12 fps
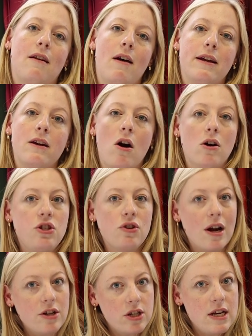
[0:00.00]
like our
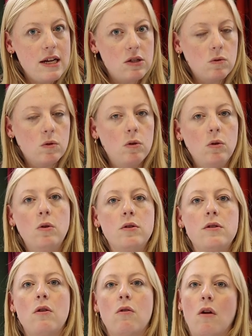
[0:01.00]
stretch needle
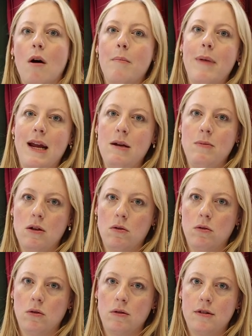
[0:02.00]
cords or our baby
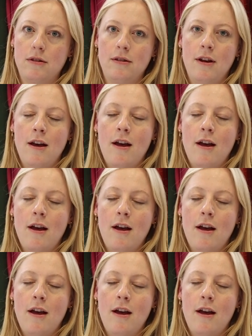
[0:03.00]
cords.